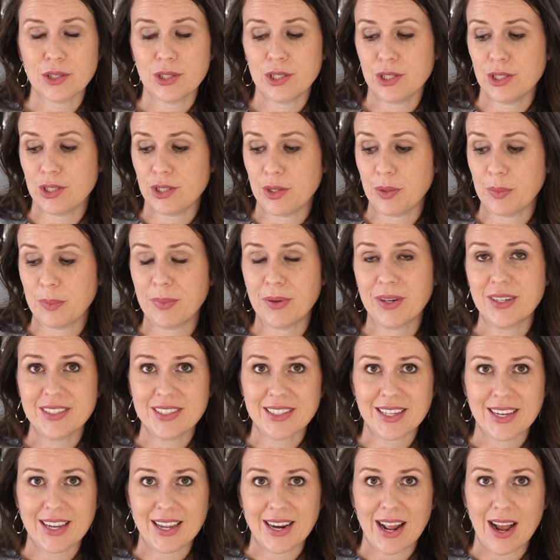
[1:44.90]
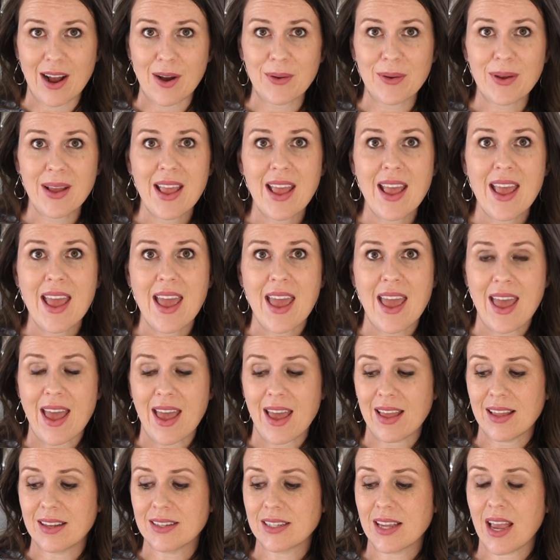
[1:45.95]
to do printing it out
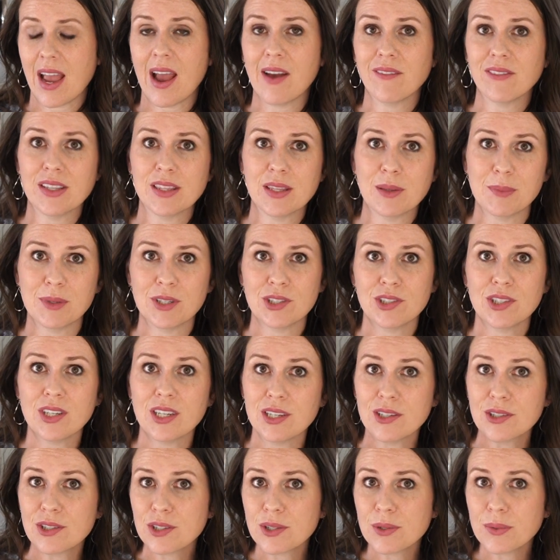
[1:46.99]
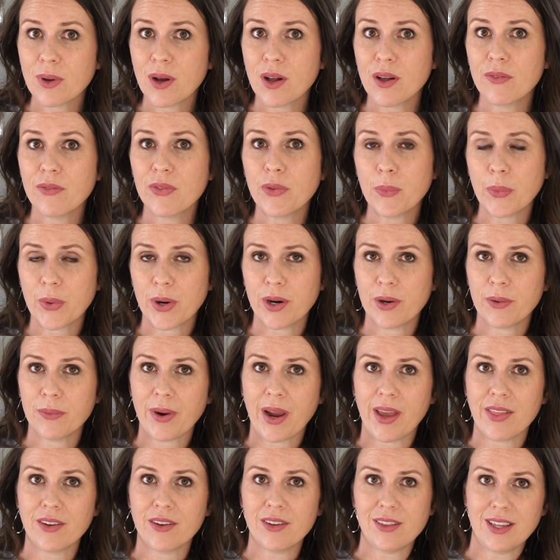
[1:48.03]
and having the machine do all of the work
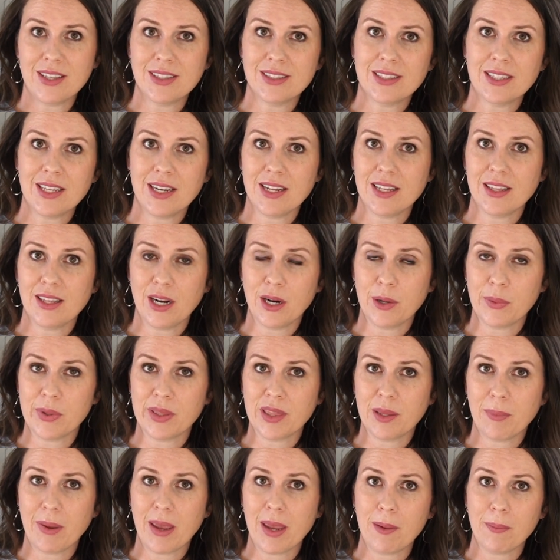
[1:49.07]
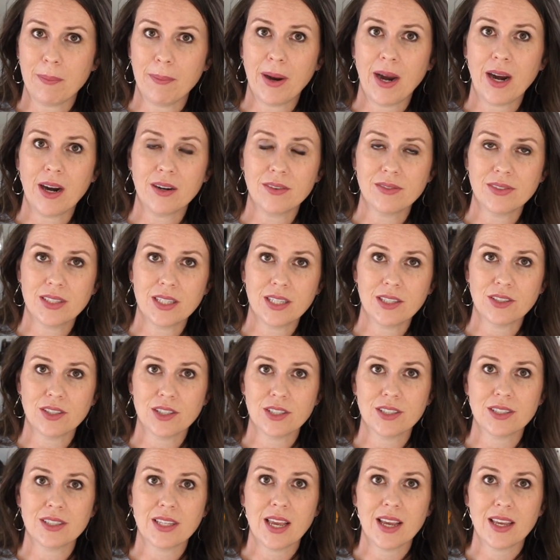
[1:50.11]
rather than sitting there with a pair of
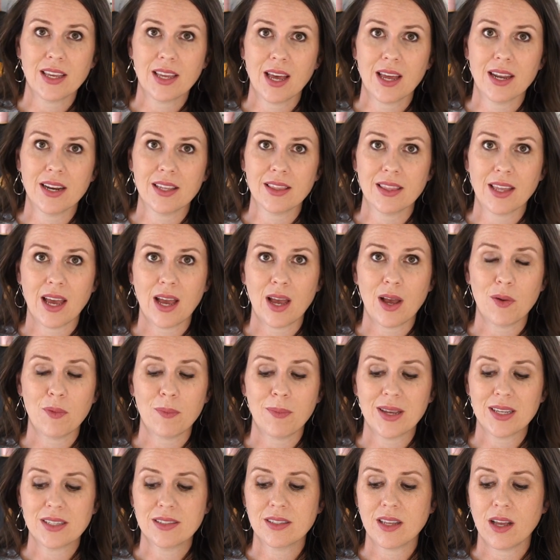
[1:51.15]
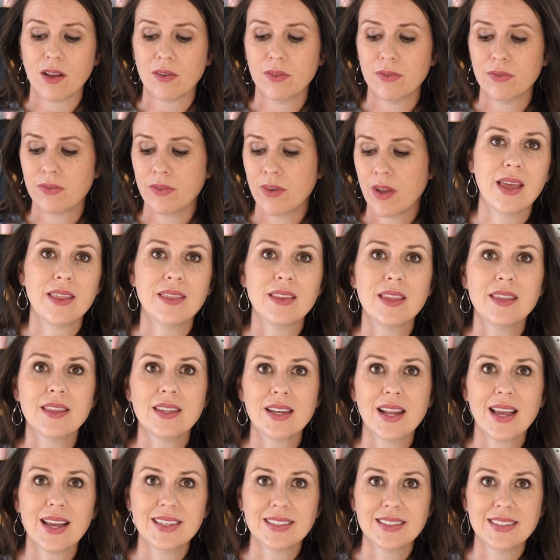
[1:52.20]
scissors and cutting that out myself. And then the
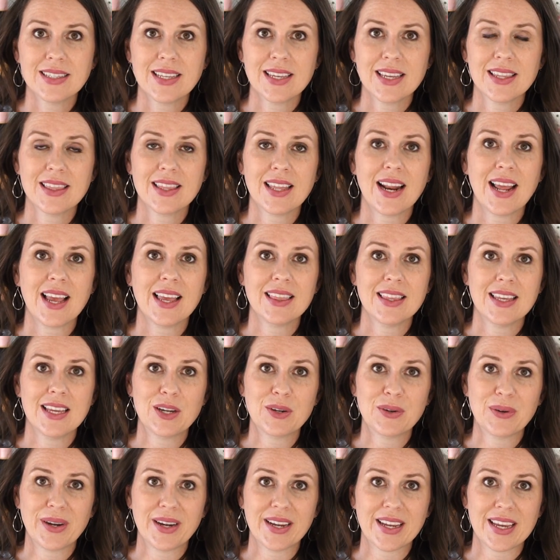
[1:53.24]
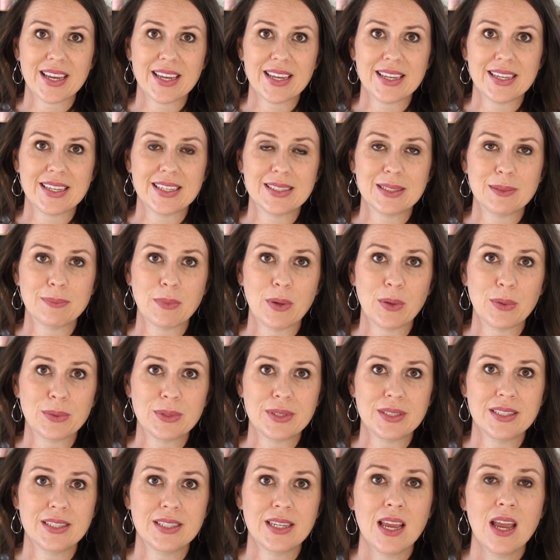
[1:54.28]
next thing that I think Cricut is
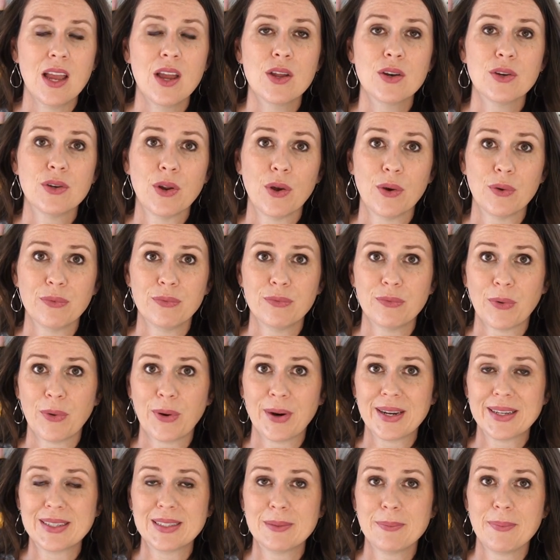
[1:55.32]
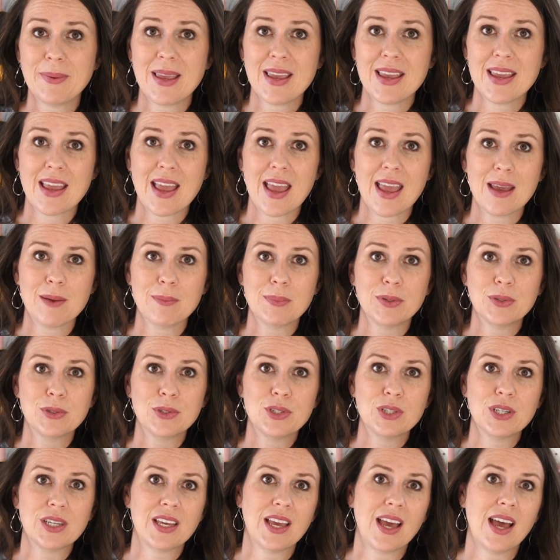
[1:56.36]
most known for is being able
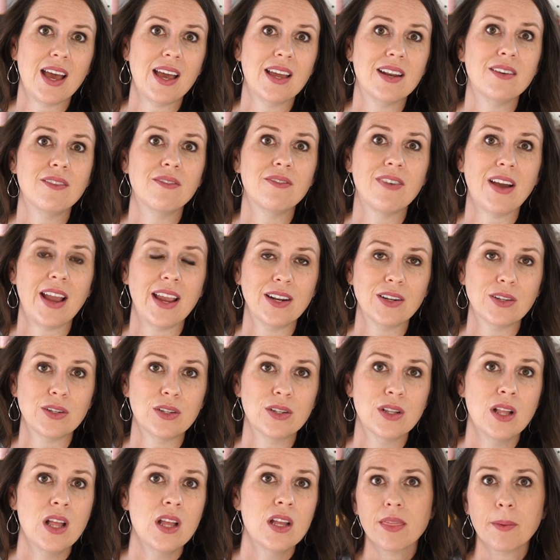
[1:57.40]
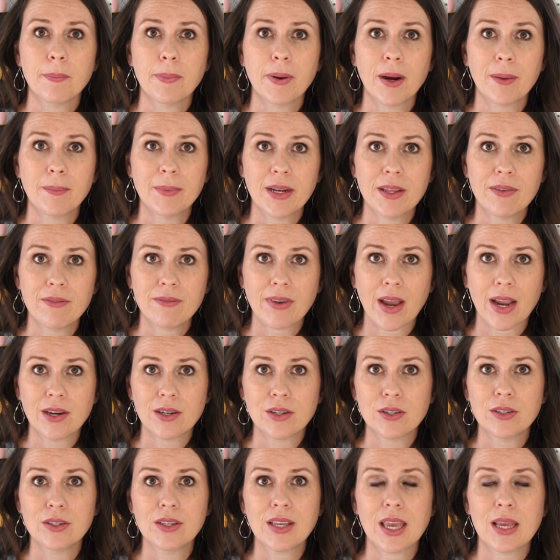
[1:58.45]
to cut vinyl. The permanent
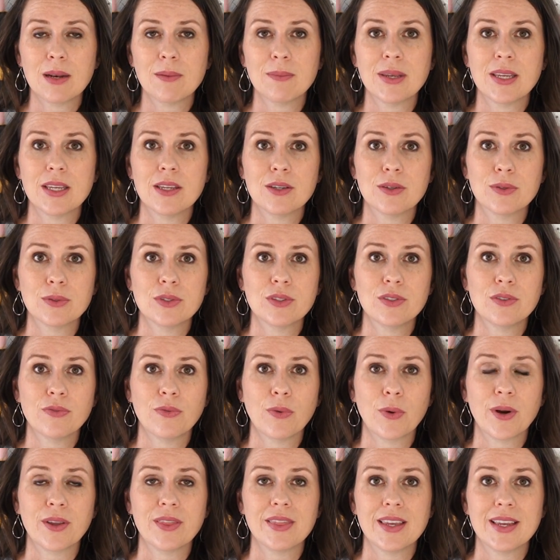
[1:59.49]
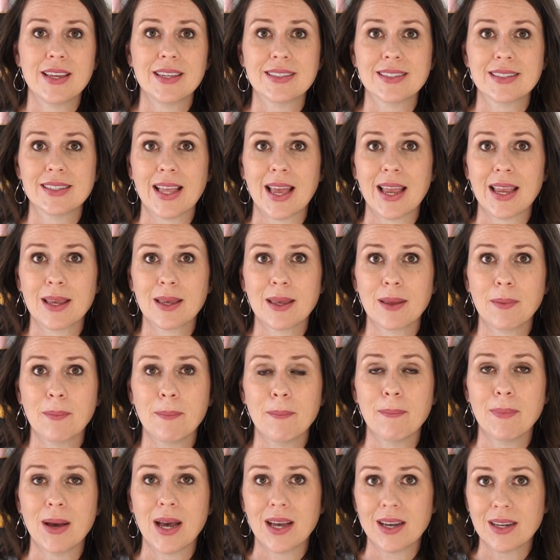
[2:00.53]
vinyl can be used for things like
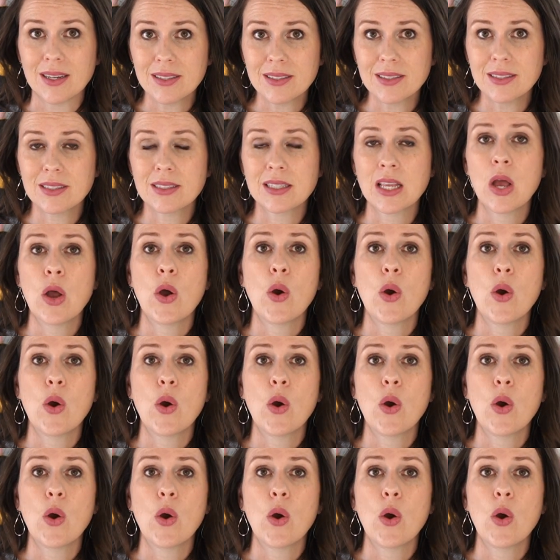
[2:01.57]
mugs